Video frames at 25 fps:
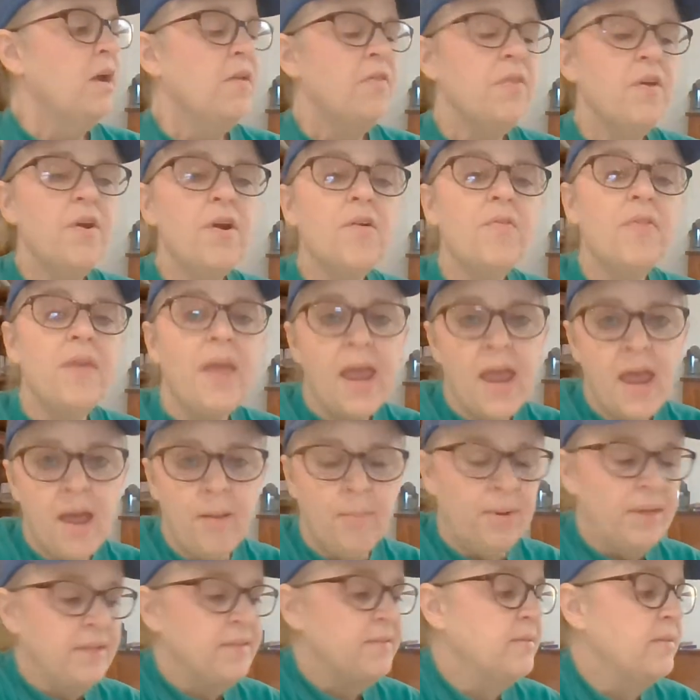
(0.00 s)
There are the
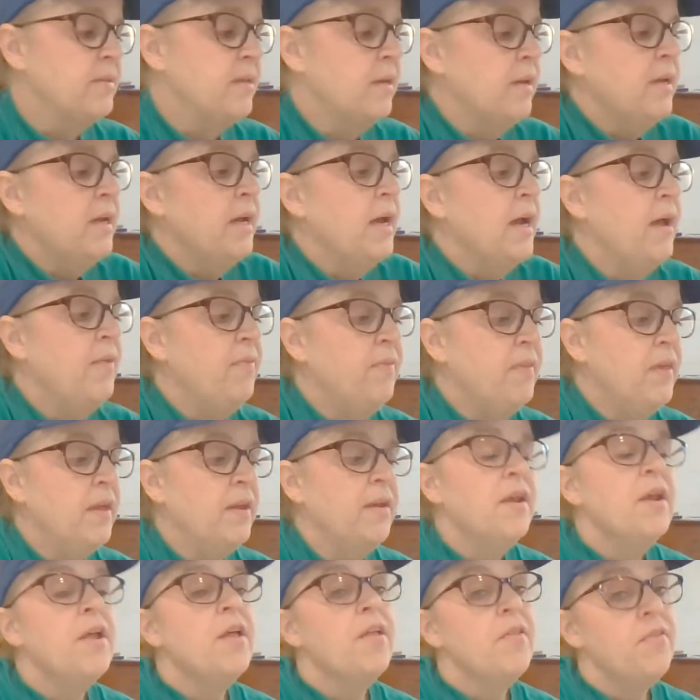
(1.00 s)
Abbotts, and
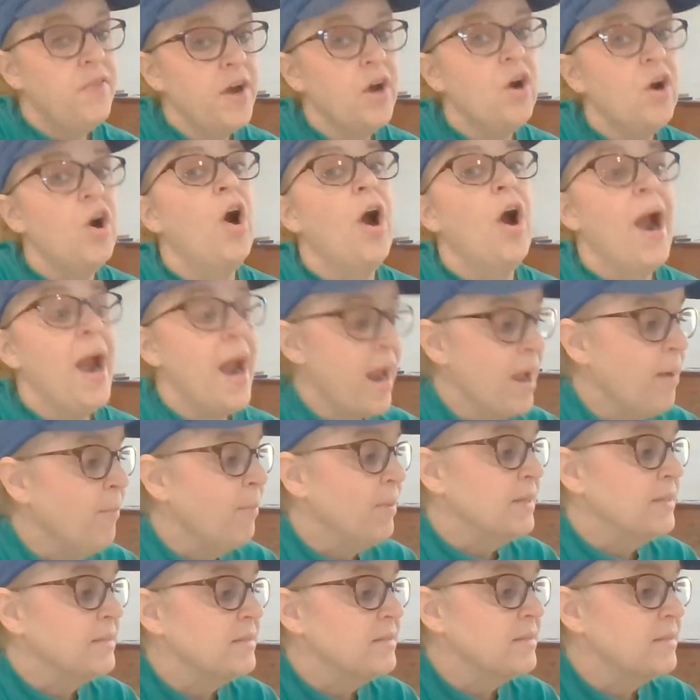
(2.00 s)
then there are
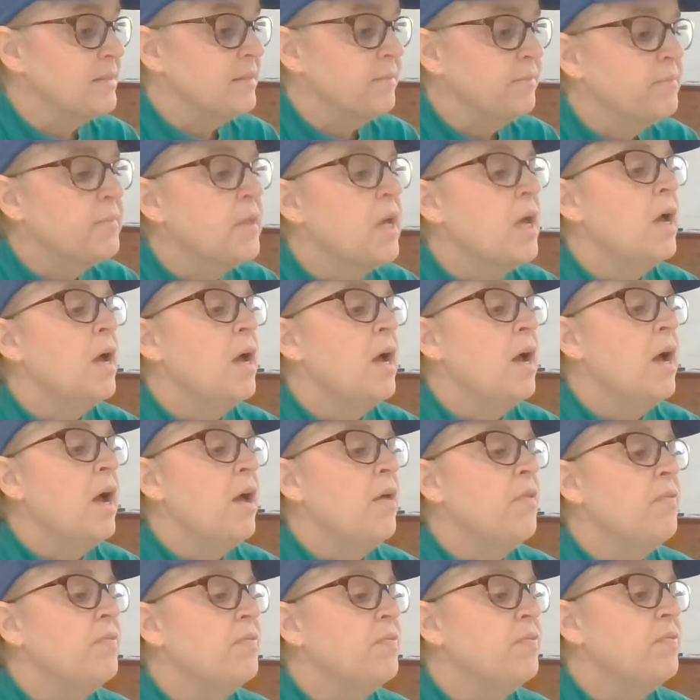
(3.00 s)
Abbotts.
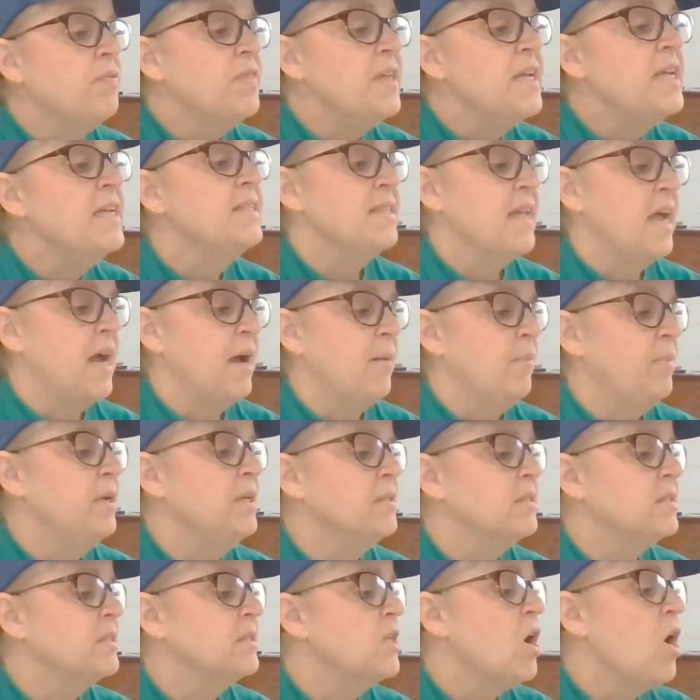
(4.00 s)
These
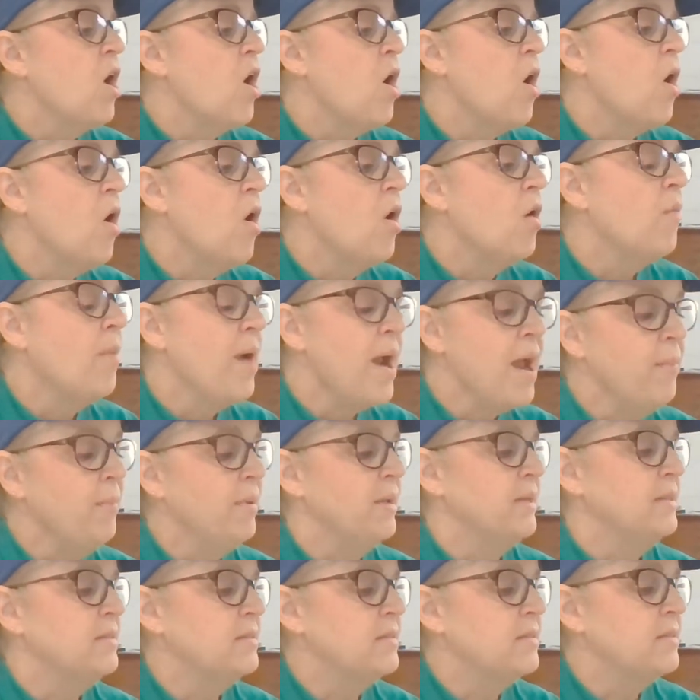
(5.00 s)
Abbotts are
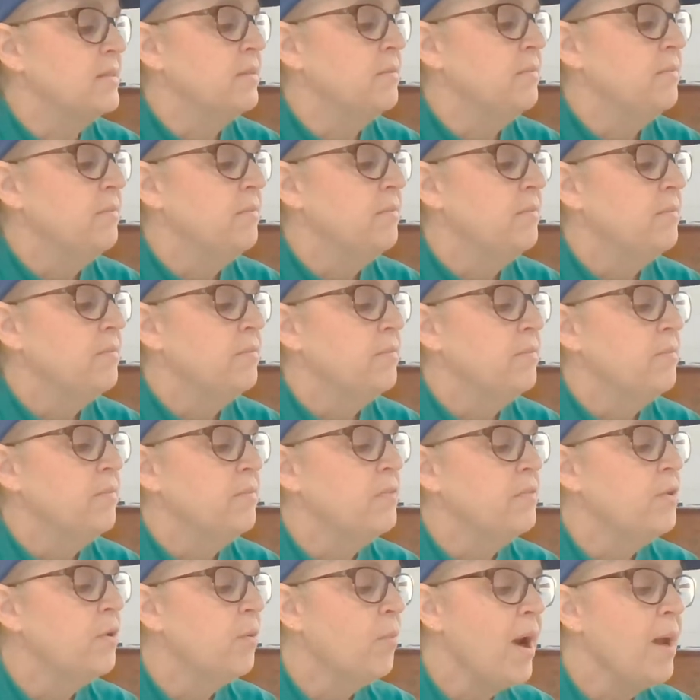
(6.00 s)
rabbits.
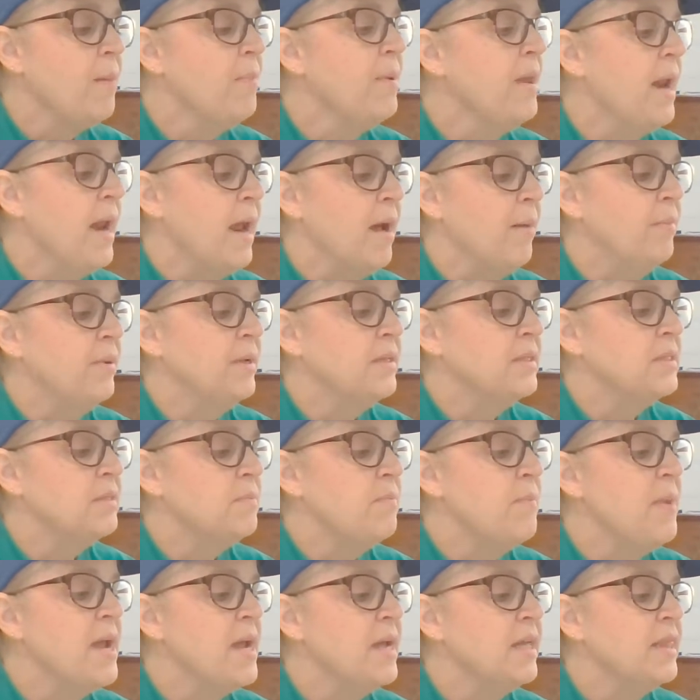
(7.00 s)
The rabbit
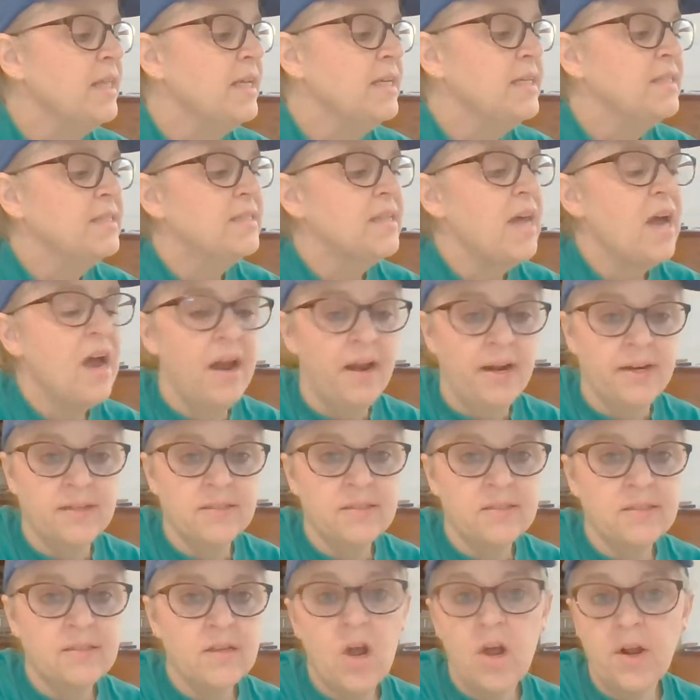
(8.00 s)
Abbotts make the
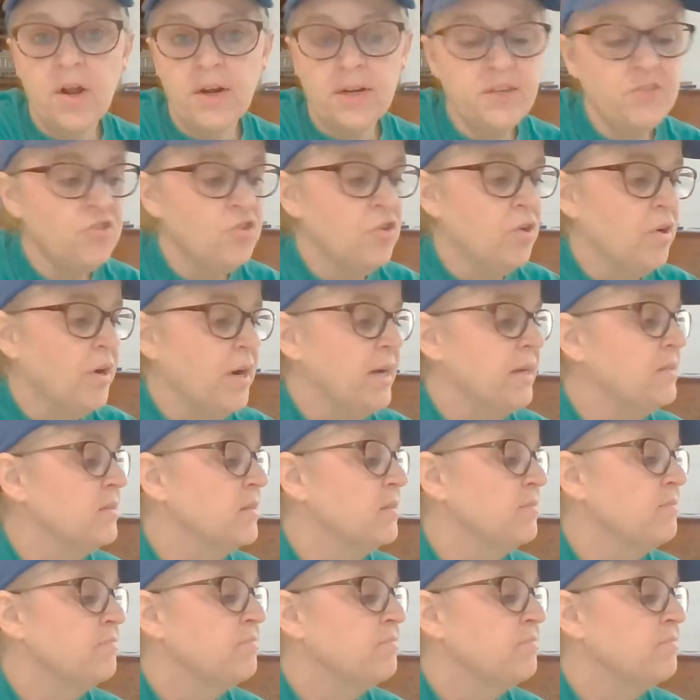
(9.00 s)
designs on Easter eggs.